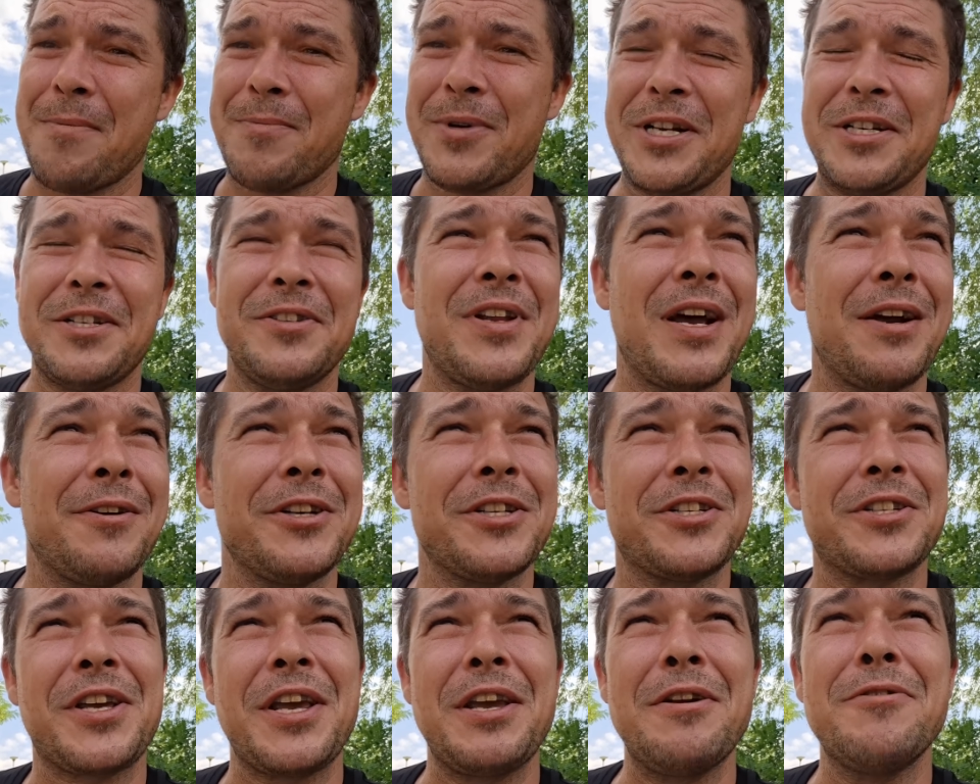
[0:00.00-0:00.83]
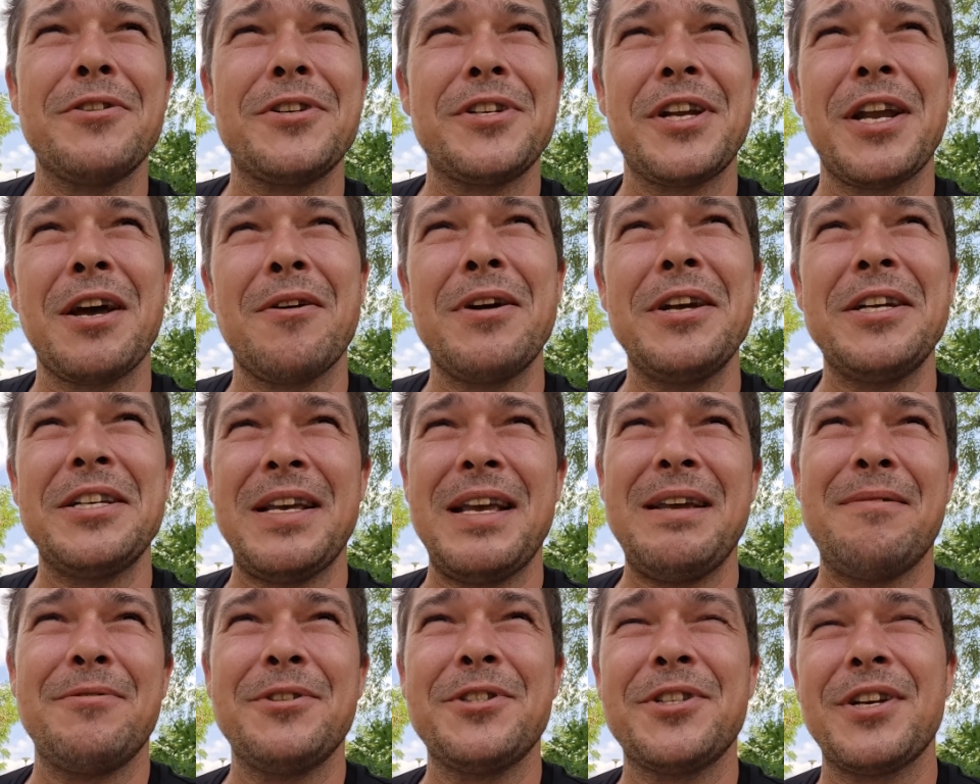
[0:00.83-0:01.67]
but it's no excuse. You know,
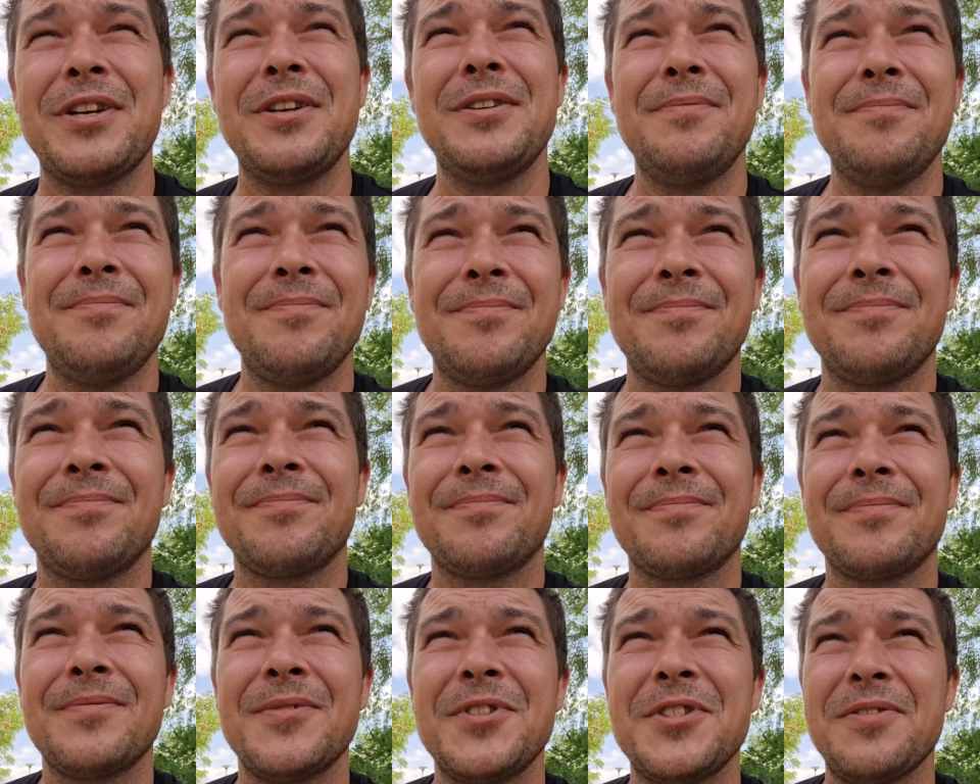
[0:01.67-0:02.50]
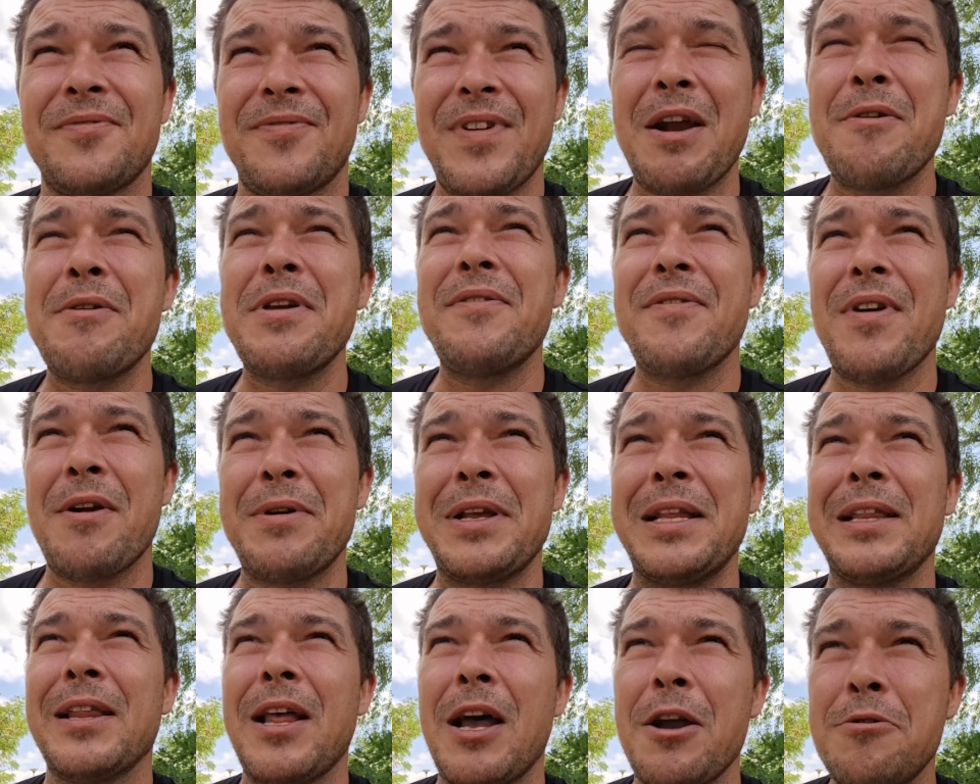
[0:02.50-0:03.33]
it was a very,
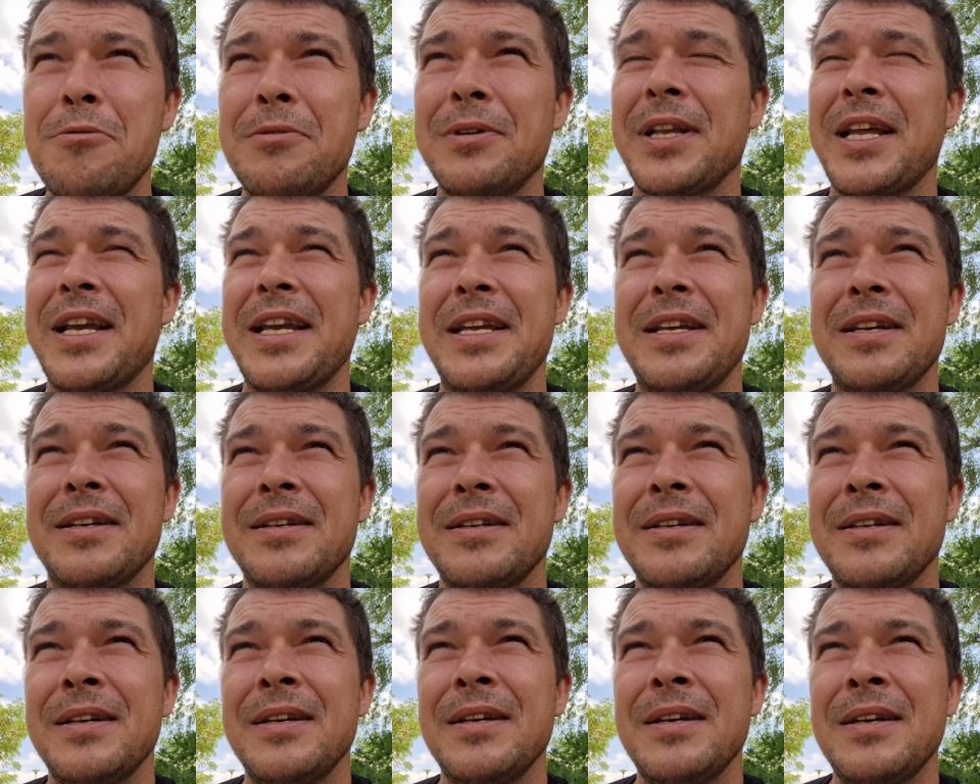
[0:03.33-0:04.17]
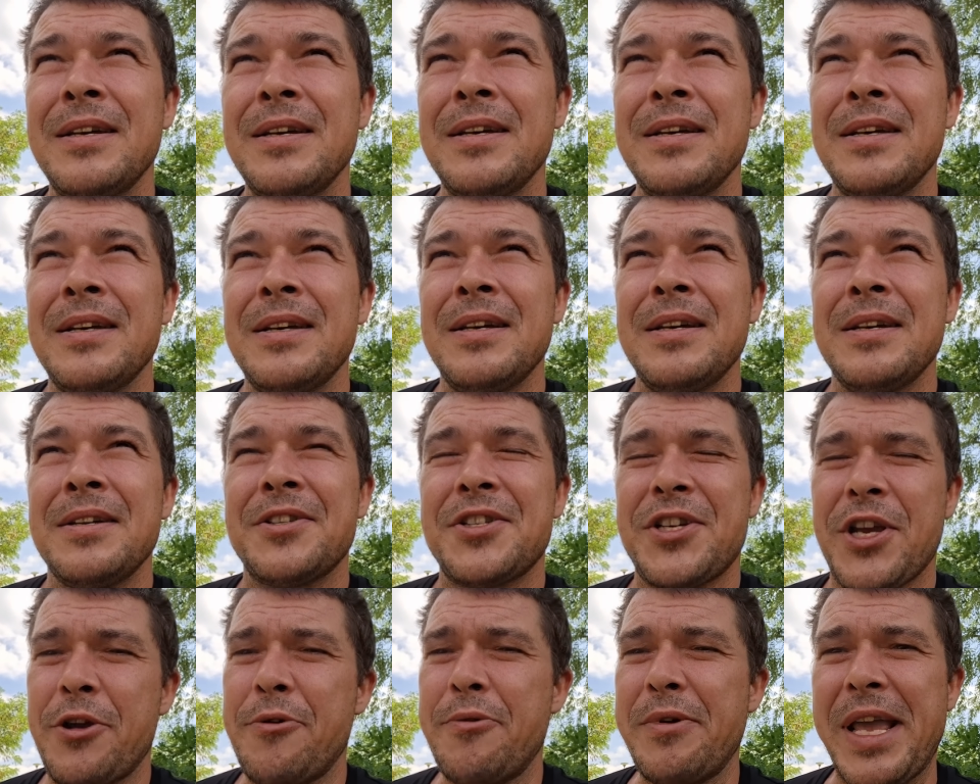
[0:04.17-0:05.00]
very lonely
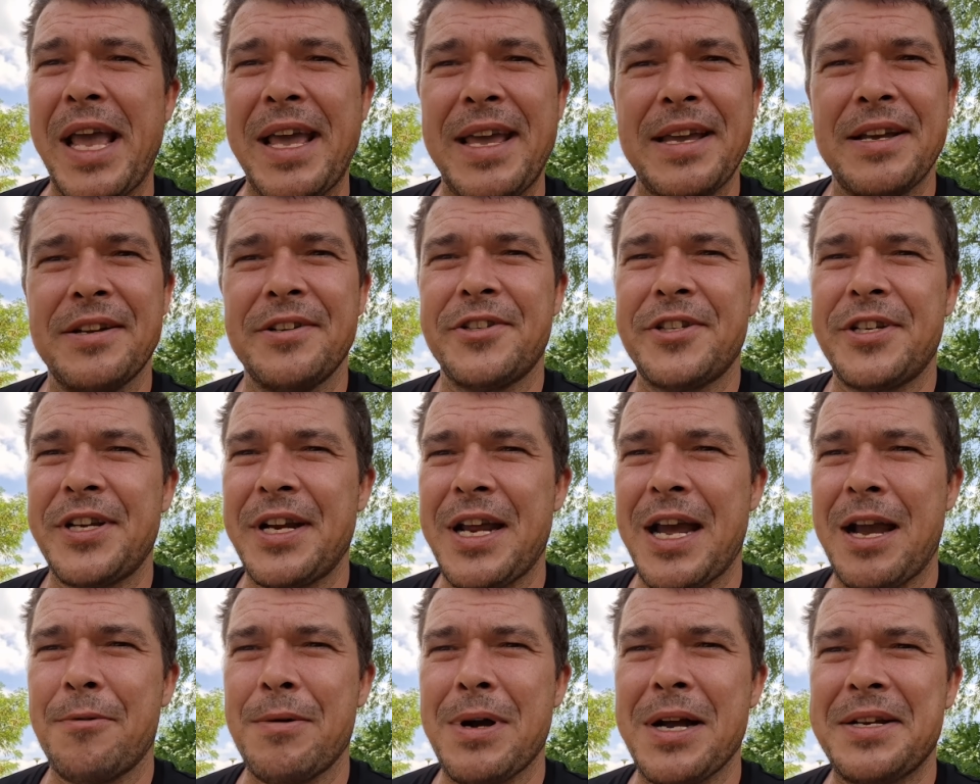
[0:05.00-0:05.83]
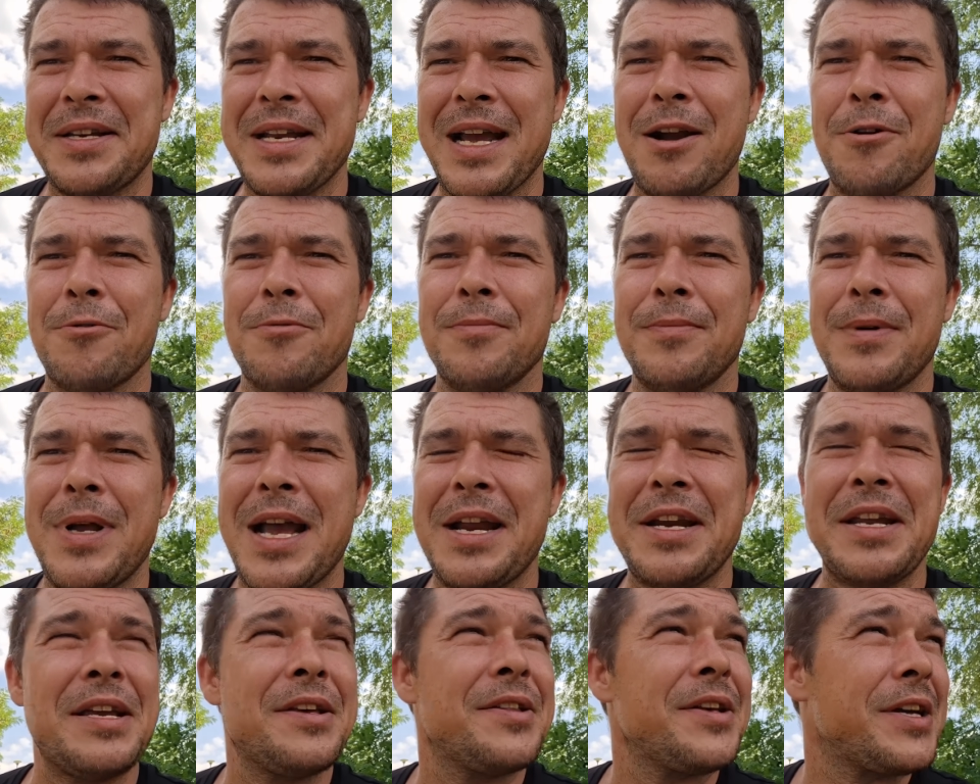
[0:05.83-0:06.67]
2 years. You know, I doubt
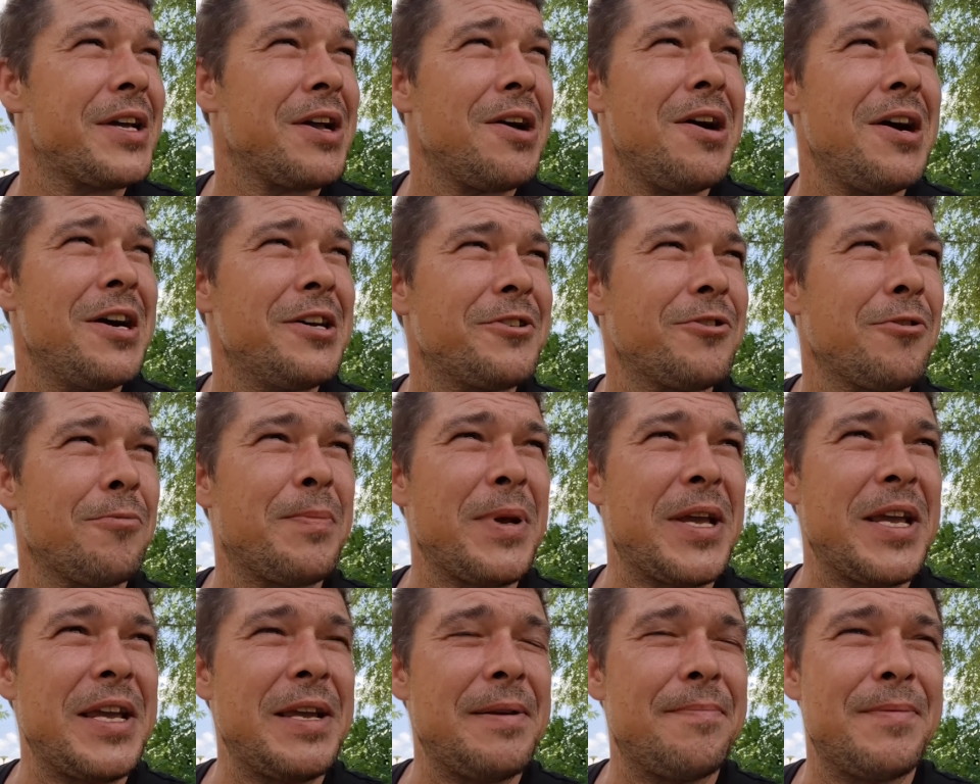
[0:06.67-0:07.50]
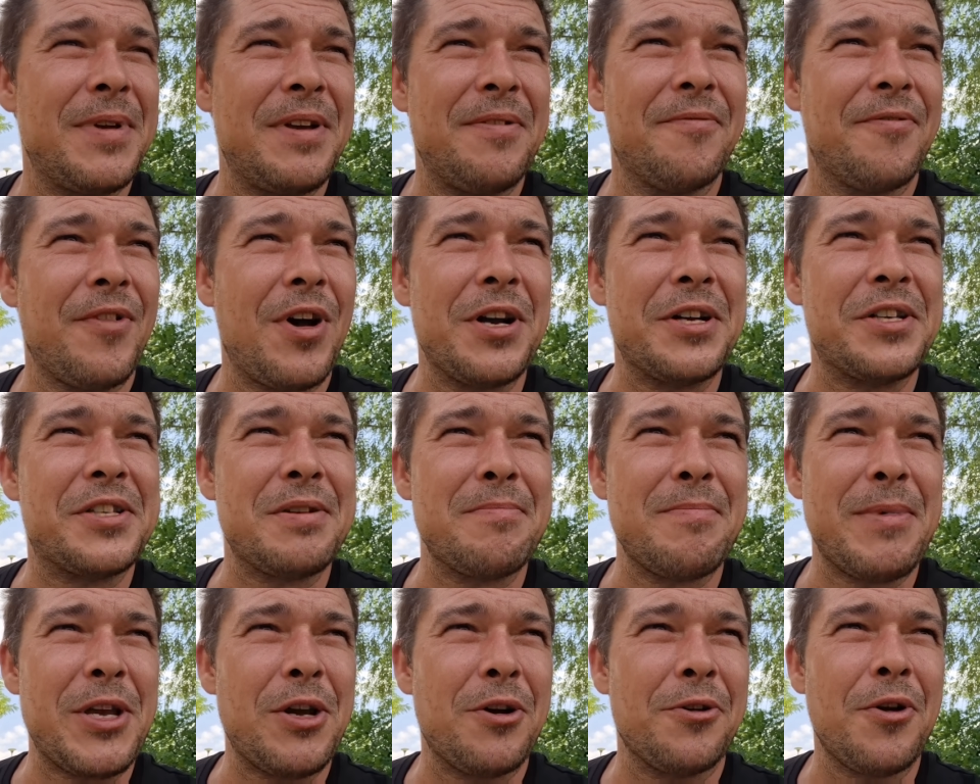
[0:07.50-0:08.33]
any of the guys will be
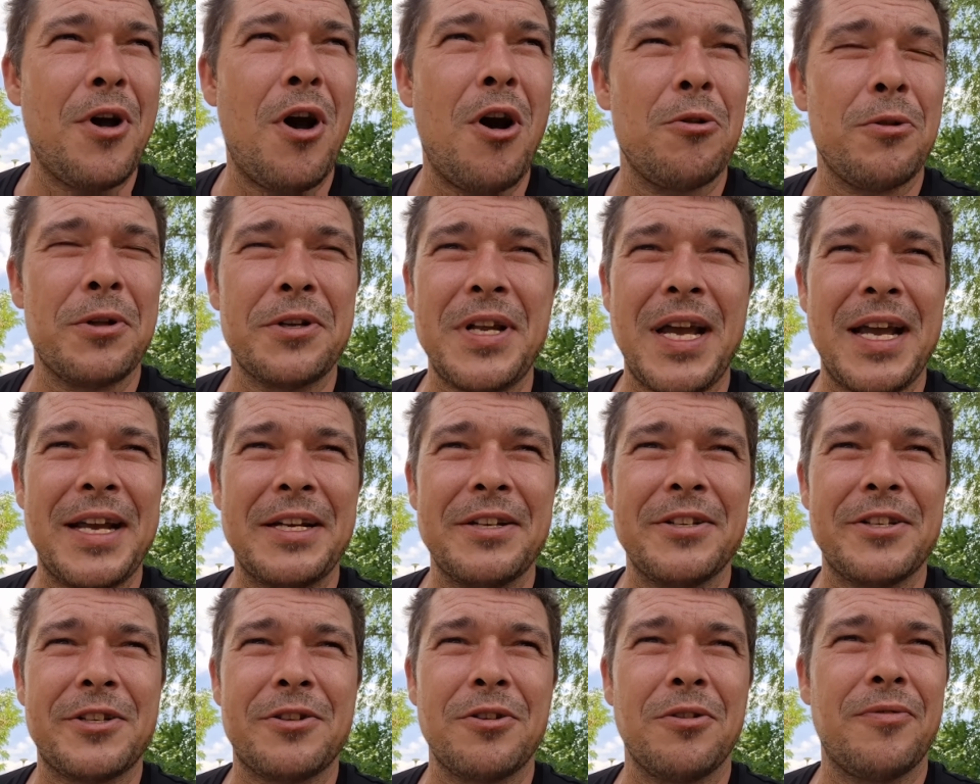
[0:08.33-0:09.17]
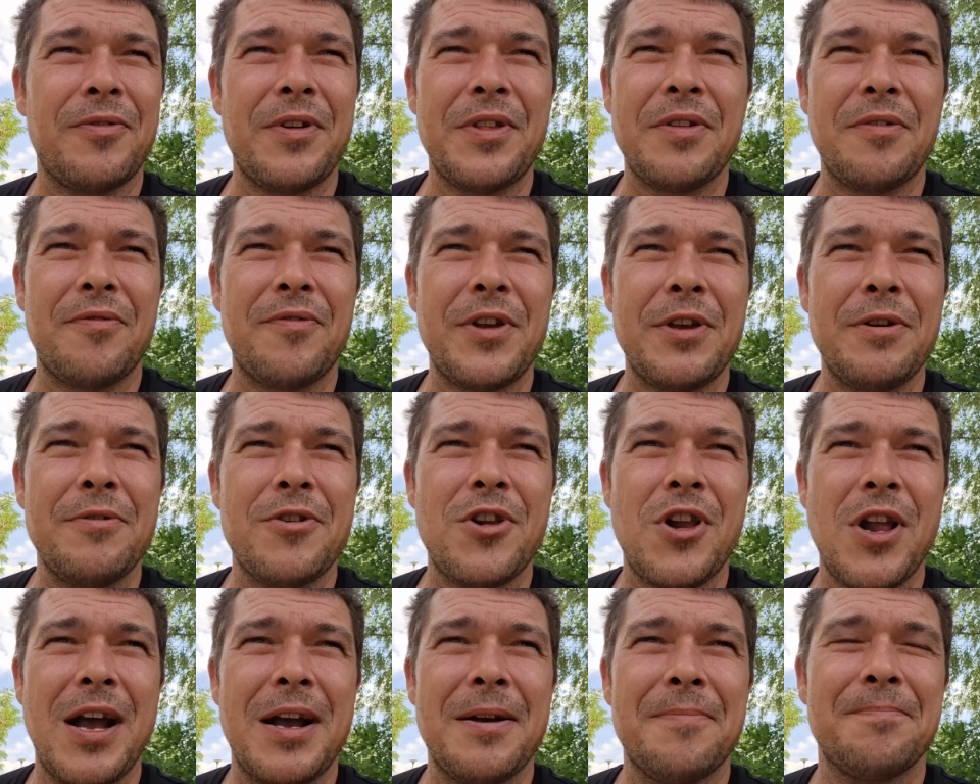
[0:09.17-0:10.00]
inviting me on holiday and stuff in the
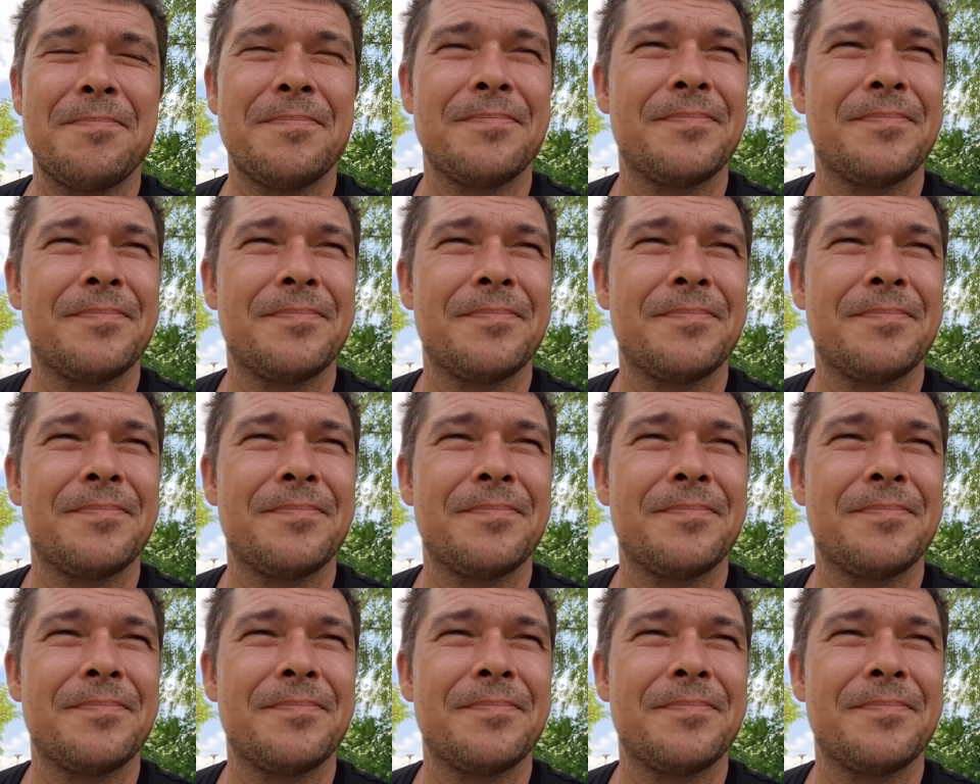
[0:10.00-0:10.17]
future.